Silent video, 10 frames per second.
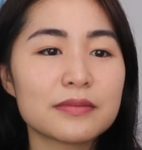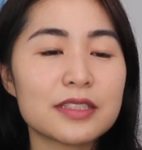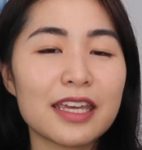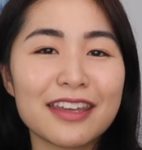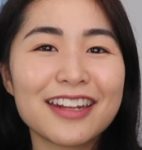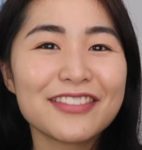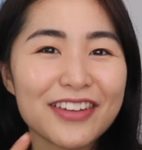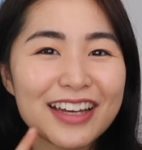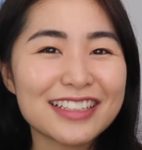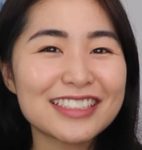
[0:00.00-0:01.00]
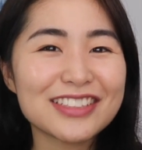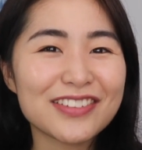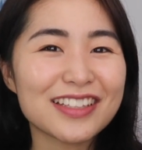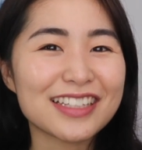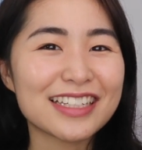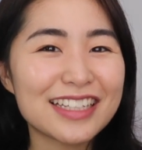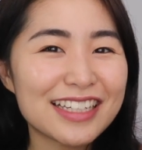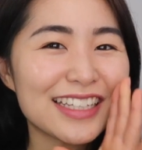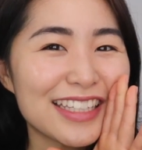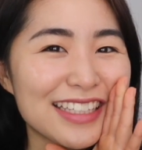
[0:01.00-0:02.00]
taking advantage of the
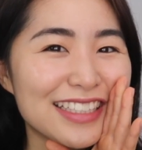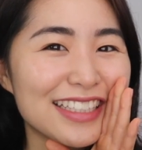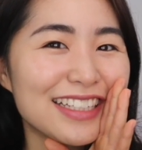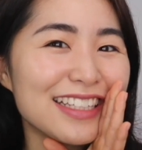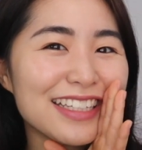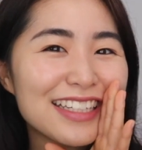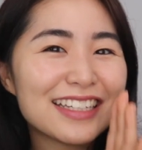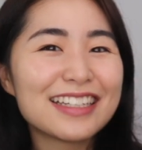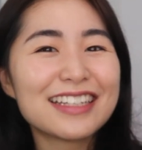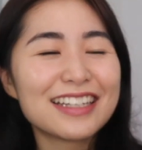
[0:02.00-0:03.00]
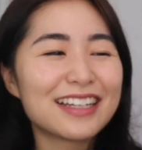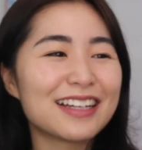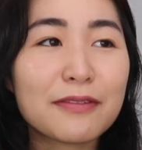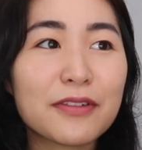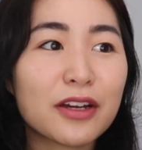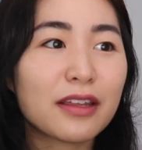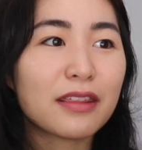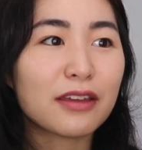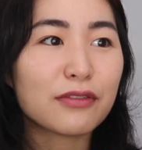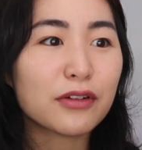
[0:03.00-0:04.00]
EDD, I'm very
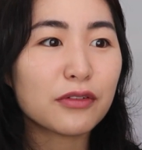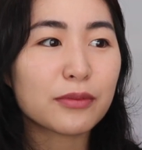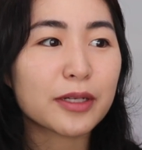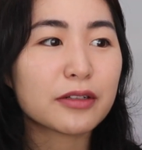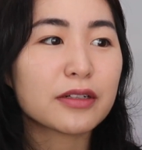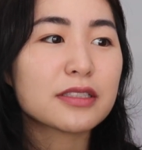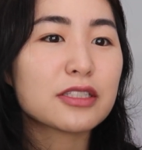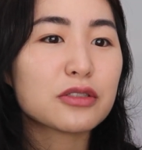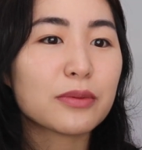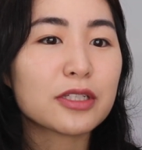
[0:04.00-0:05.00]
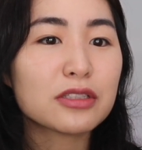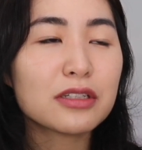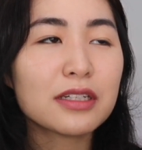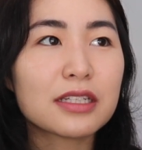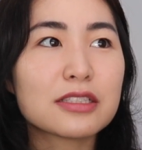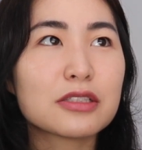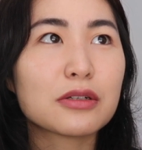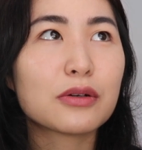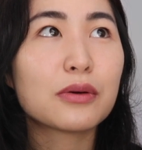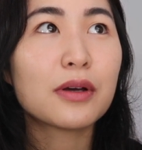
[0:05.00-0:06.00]
thankful for my current situation. And
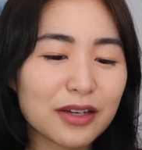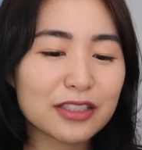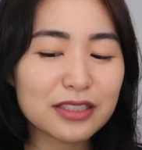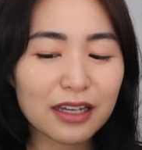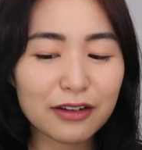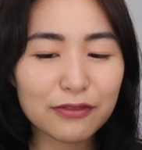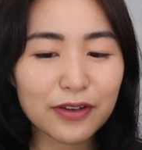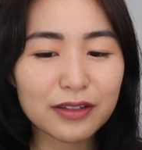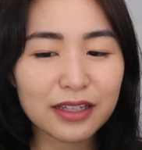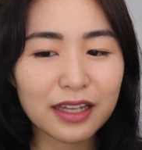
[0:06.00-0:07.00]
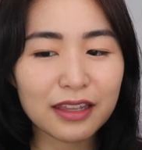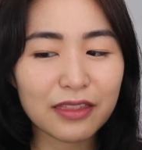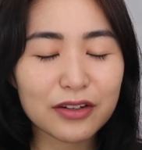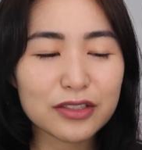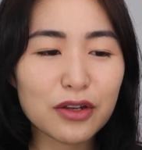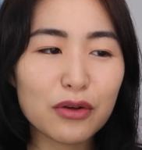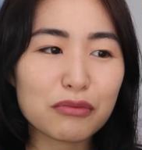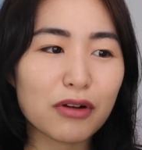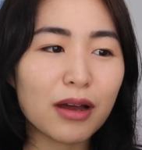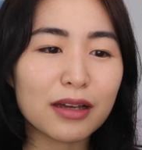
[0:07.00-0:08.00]
so I just kind of felt like there's no
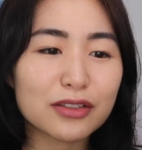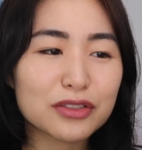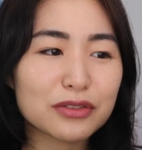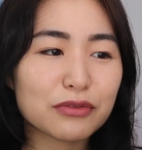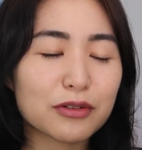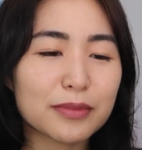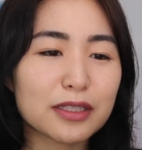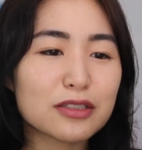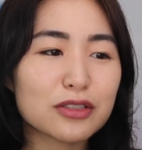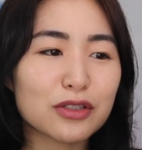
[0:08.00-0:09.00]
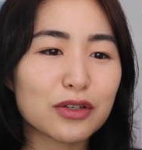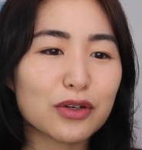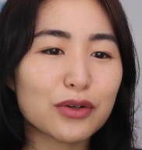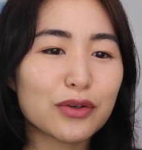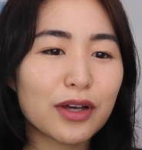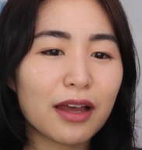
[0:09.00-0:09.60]
rush for me to